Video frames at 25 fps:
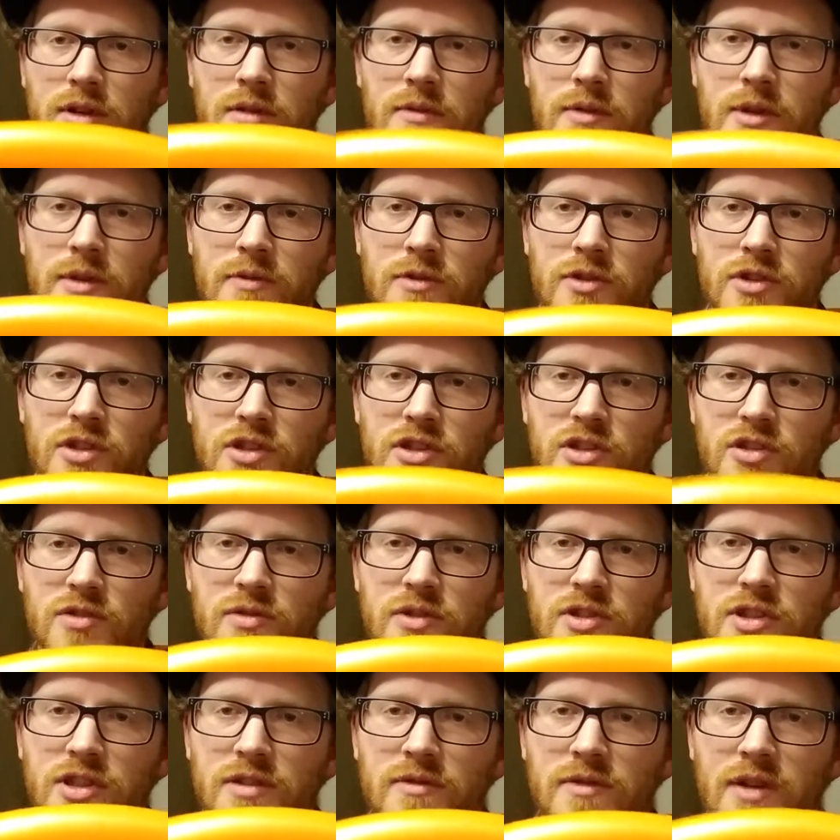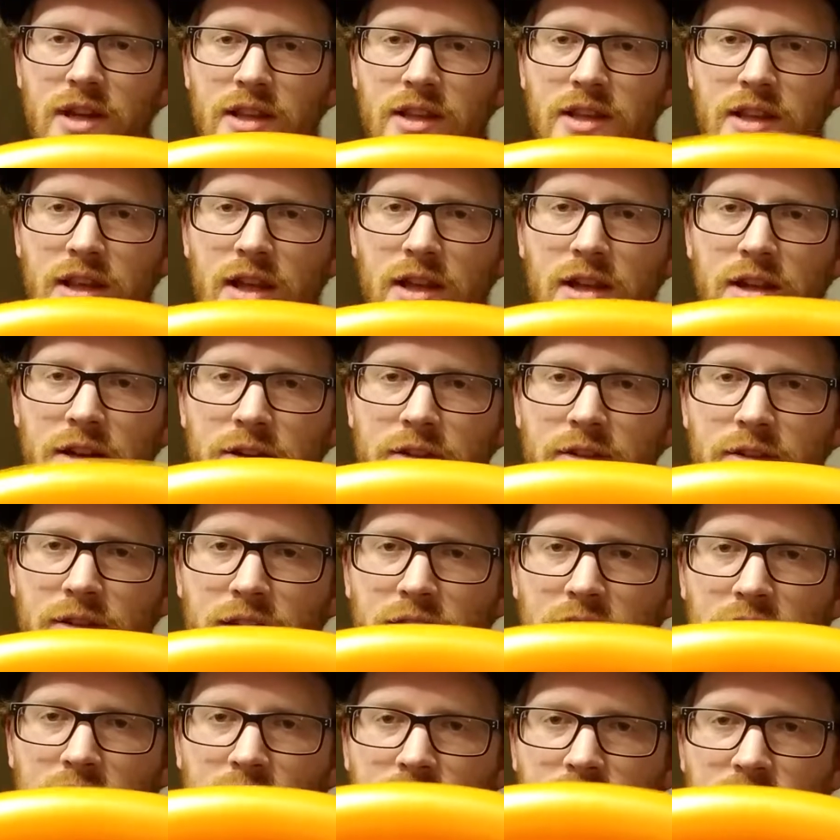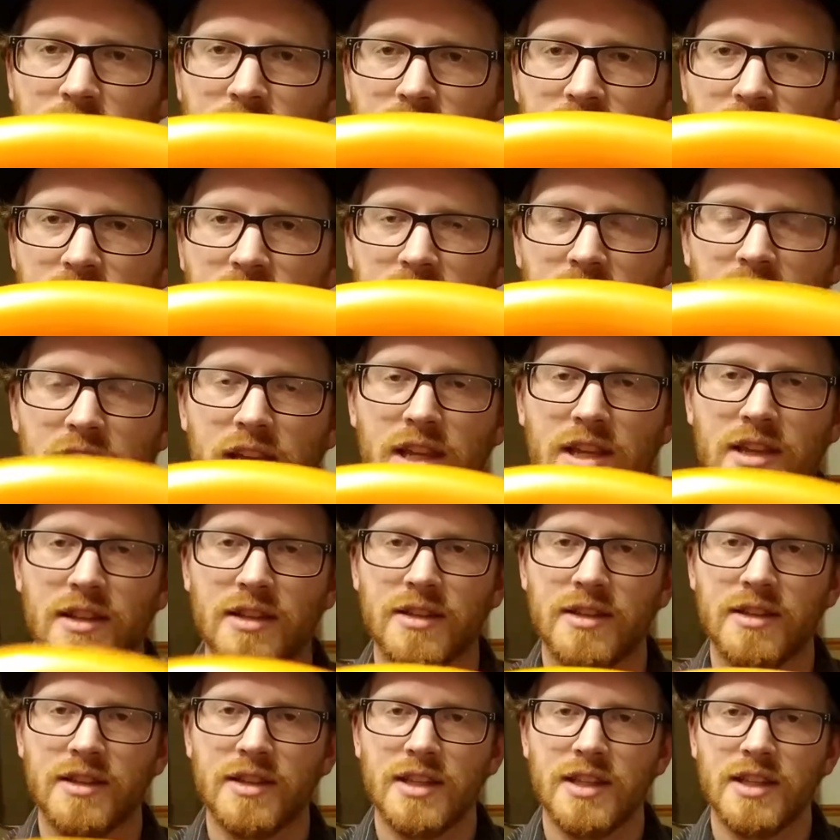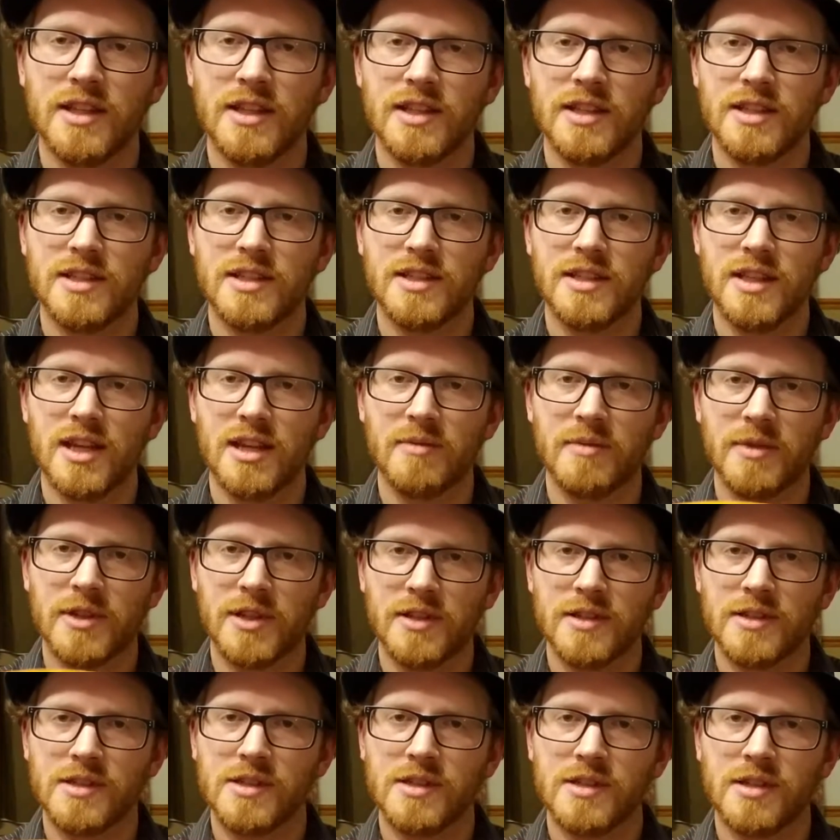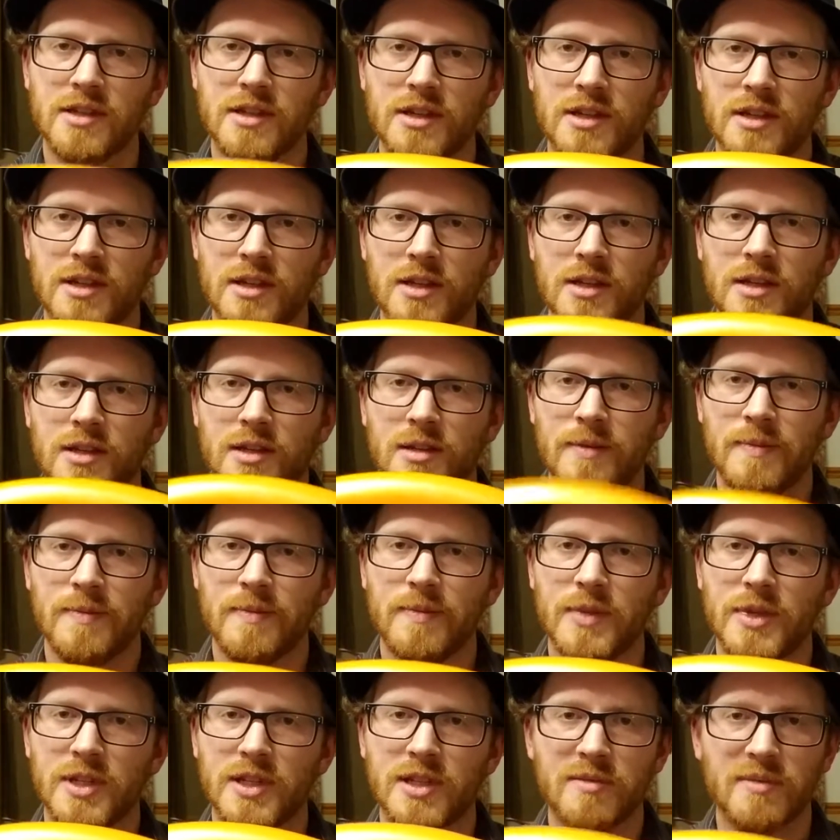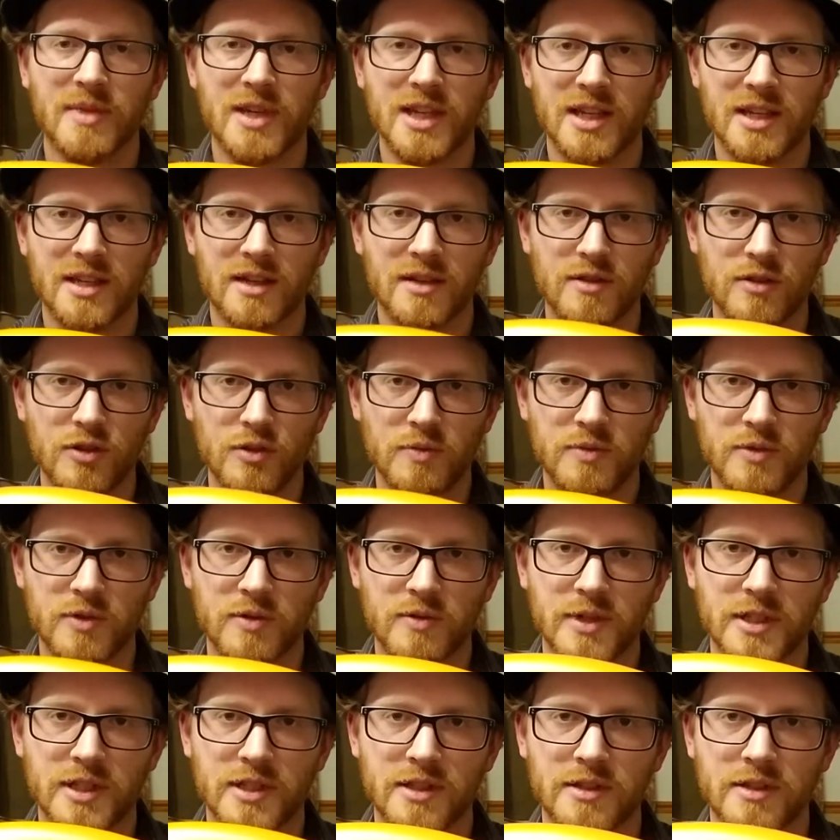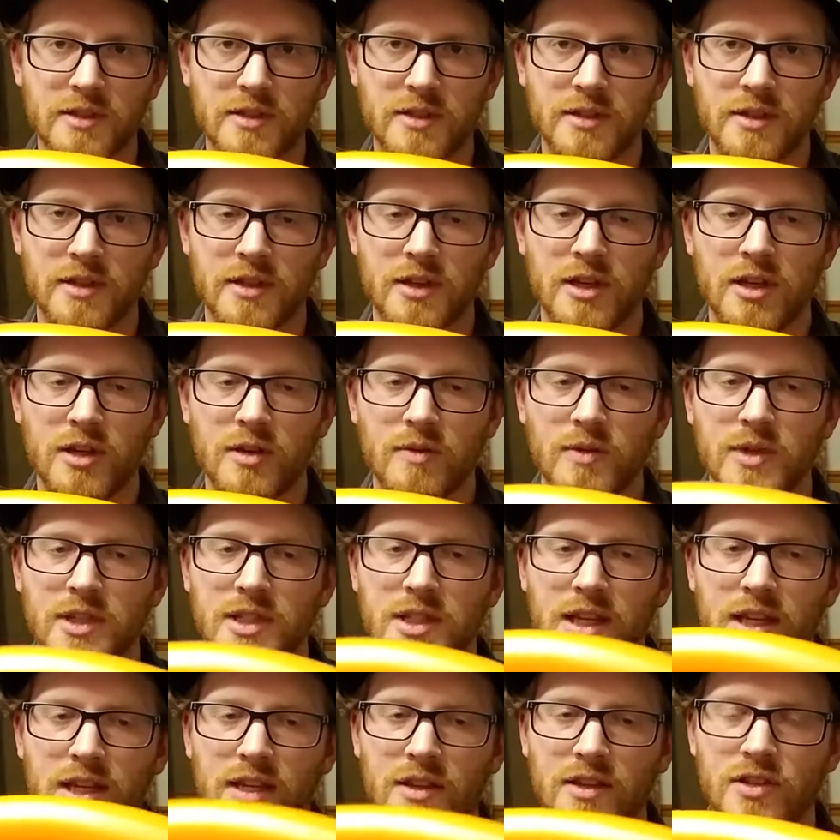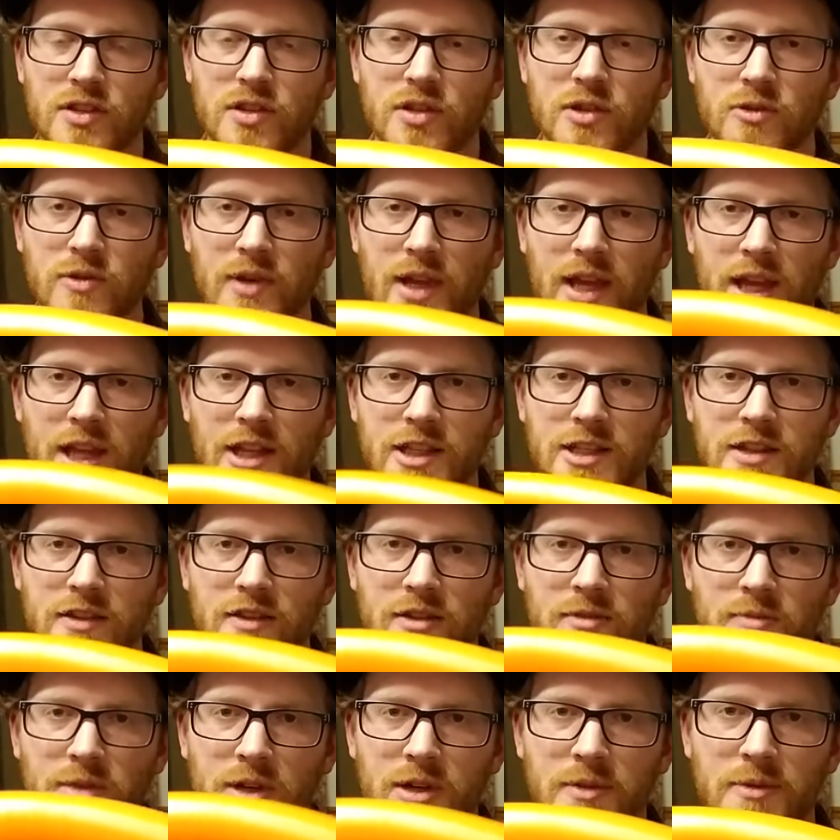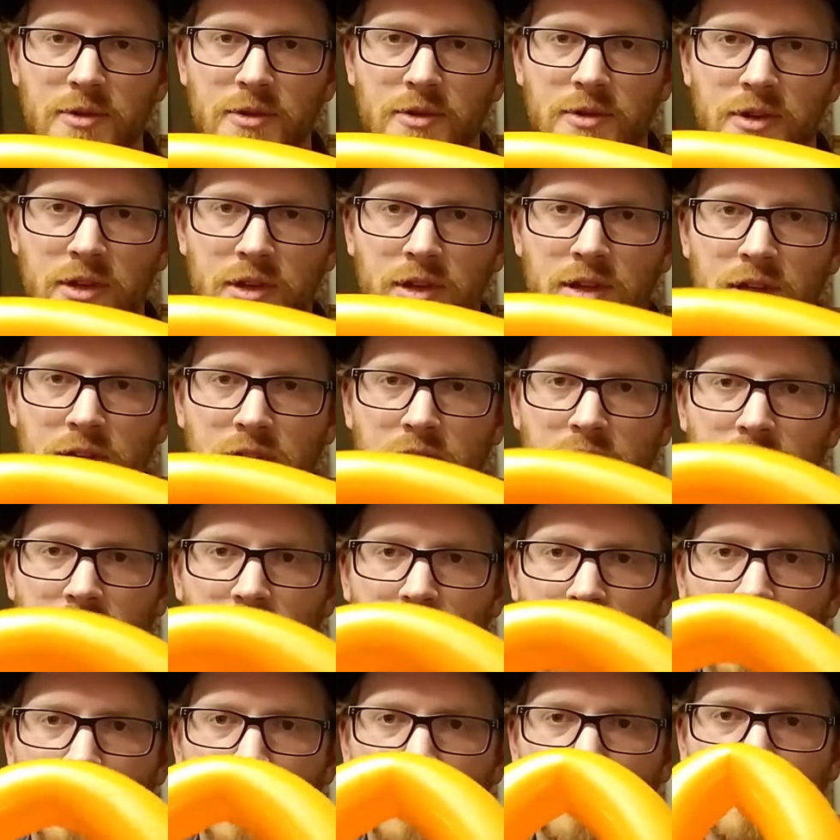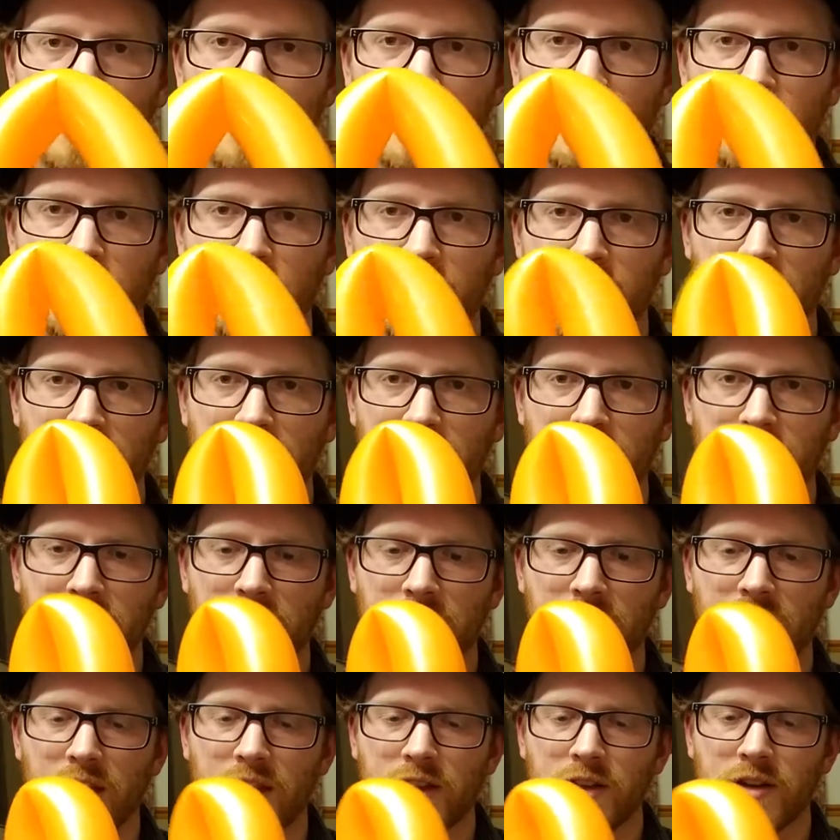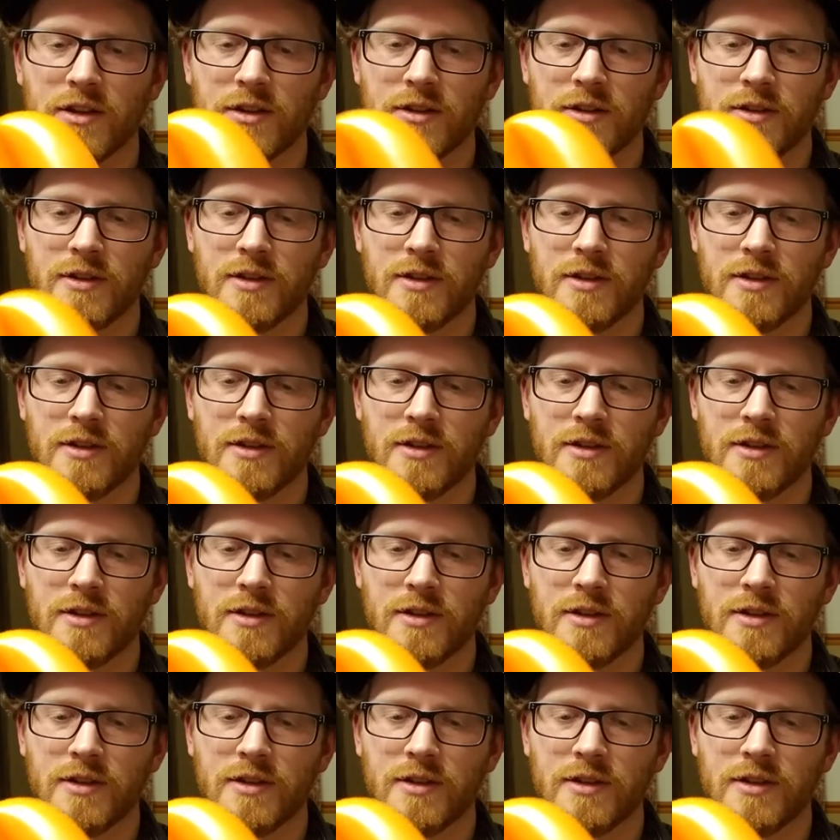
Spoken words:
we would just twist it right there and it would just stay in this segment. But to make it a loop twist, we take the 2 ends of the bubble and we bring them together